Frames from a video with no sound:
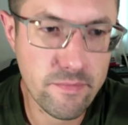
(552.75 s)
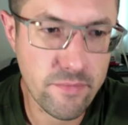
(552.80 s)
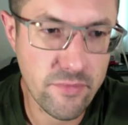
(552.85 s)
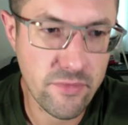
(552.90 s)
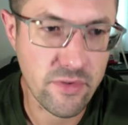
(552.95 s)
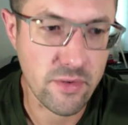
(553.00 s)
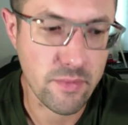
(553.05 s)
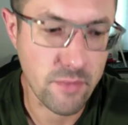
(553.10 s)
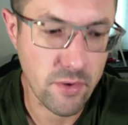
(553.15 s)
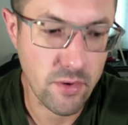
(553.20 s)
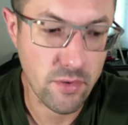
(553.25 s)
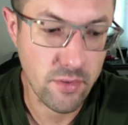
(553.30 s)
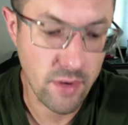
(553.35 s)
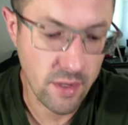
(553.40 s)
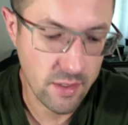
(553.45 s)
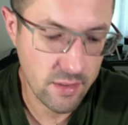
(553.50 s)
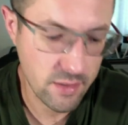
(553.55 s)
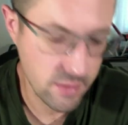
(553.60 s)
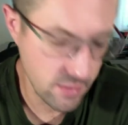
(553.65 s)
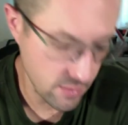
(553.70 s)
some
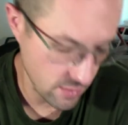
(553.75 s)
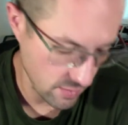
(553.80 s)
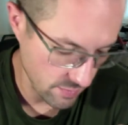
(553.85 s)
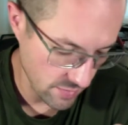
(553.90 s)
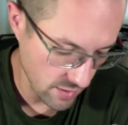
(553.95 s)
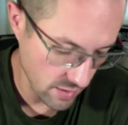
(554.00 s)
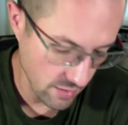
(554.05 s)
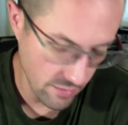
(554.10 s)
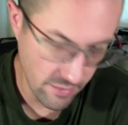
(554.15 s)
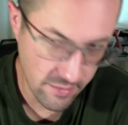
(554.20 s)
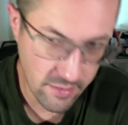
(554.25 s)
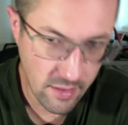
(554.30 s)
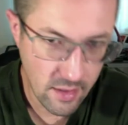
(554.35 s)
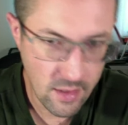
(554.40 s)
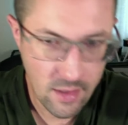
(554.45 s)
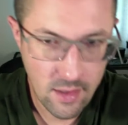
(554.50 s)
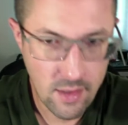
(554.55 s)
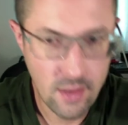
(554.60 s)
correct opinions.